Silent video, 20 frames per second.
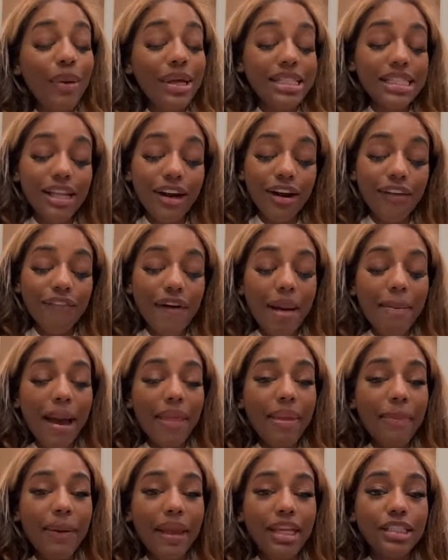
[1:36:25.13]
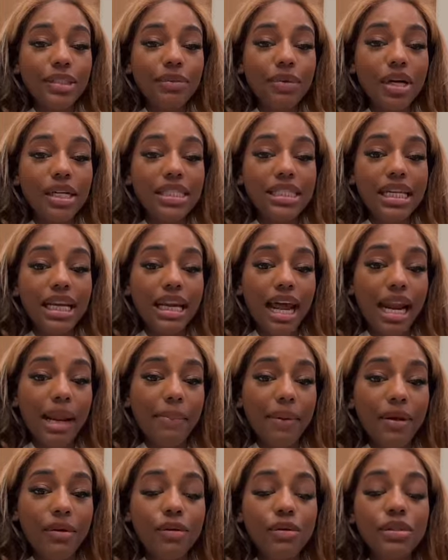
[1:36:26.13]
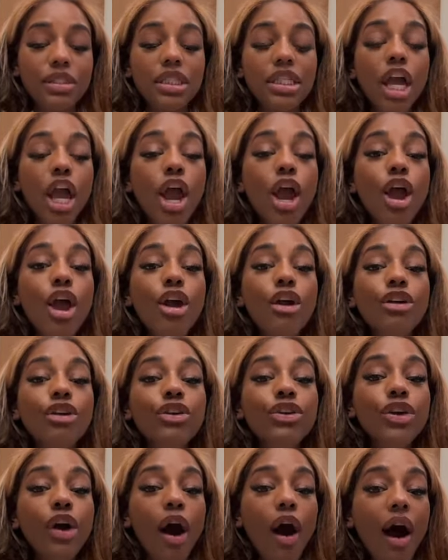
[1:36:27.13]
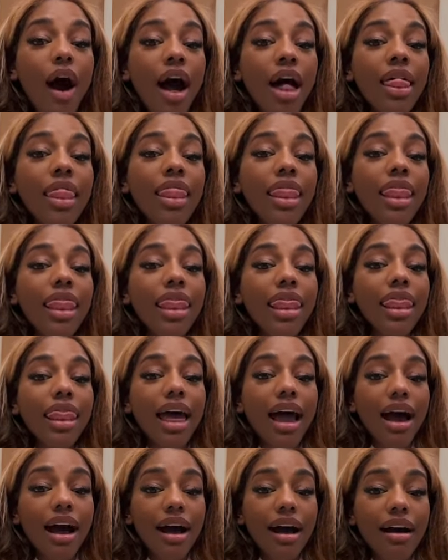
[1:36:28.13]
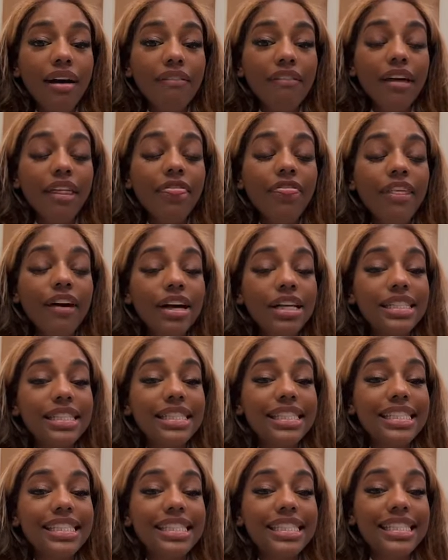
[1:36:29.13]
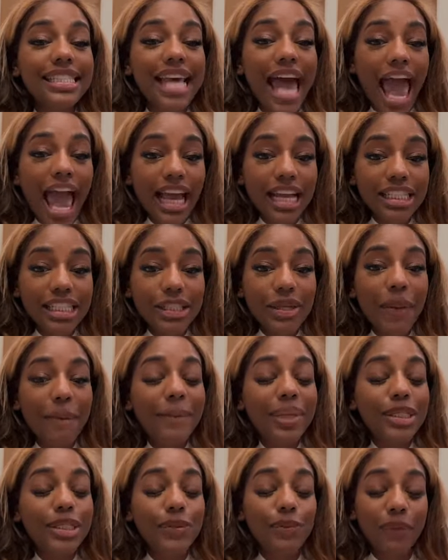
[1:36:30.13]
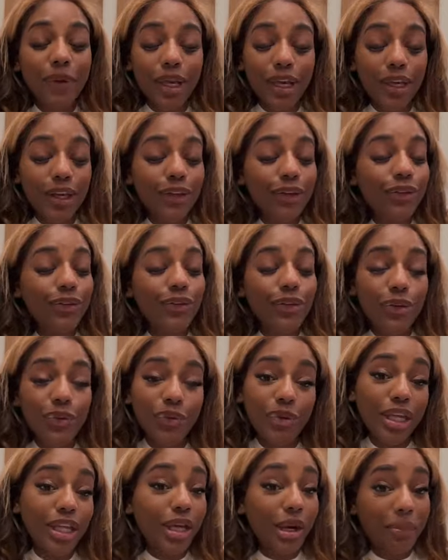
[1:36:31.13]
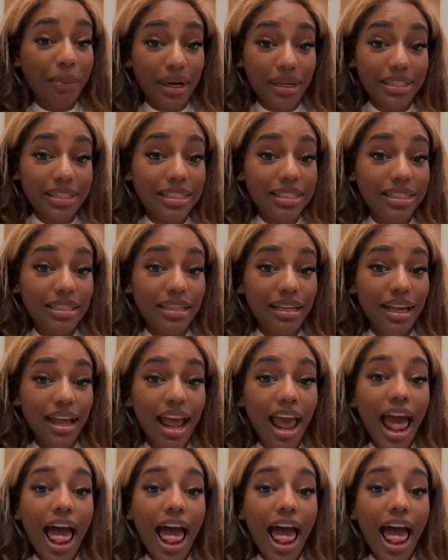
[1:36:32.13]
So it's clarified by the Page of Wands and the Nine of Pentacles. Y'all love the sex between you and your person.